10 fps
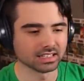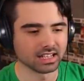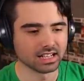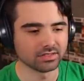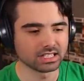it's
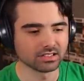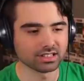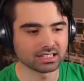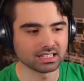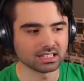alive.
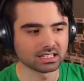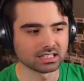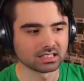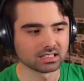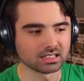Seriously?
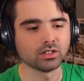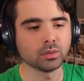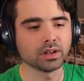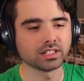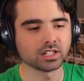
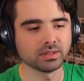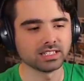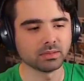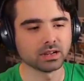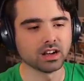No way he's gonna be
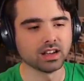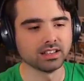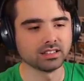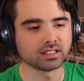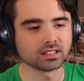staying
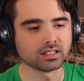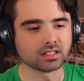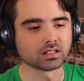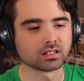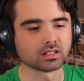behind. Buck?
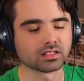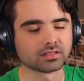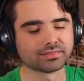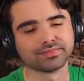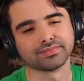I
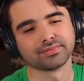gotta